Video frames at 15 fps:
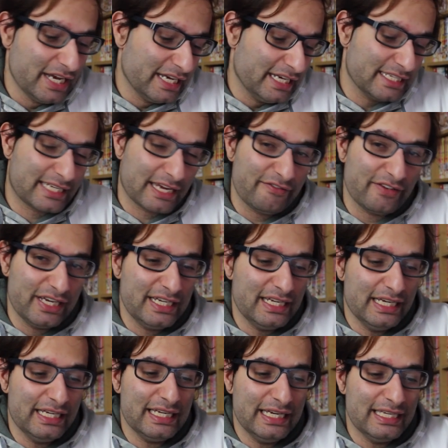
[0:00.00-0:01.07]
he's giving
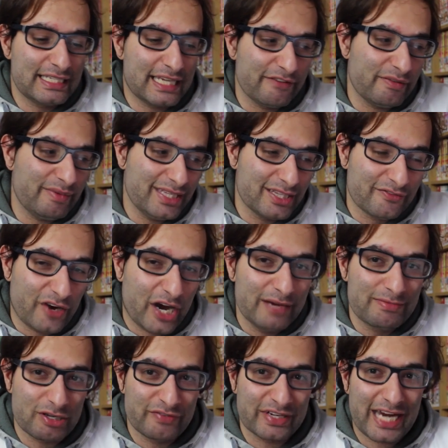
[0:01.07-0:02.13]
me the
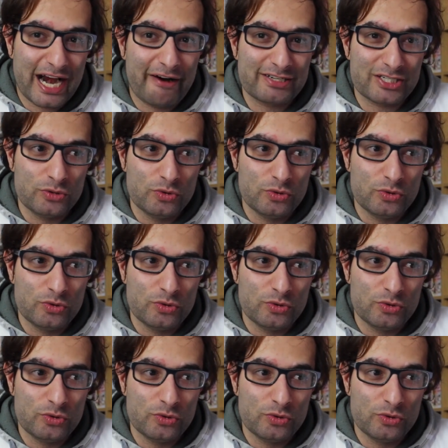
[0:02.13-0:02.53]
vibes of a character